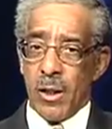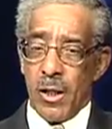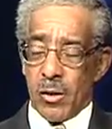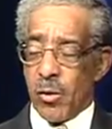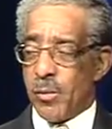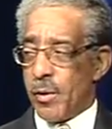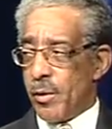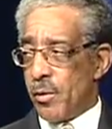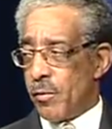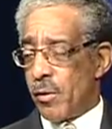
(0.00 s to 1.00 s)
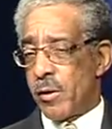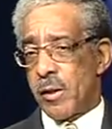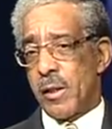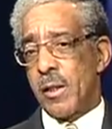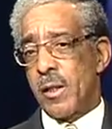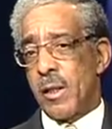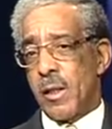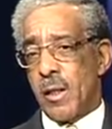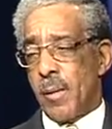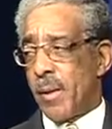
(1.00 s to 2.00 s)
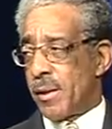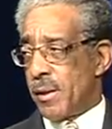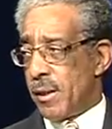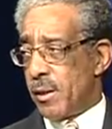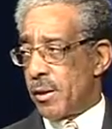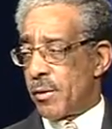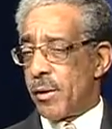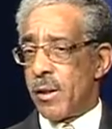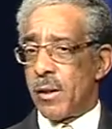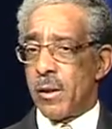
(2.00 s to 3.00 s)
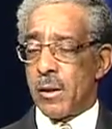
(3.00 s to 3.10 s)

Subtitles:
has always been a University of Medicine Dentistry,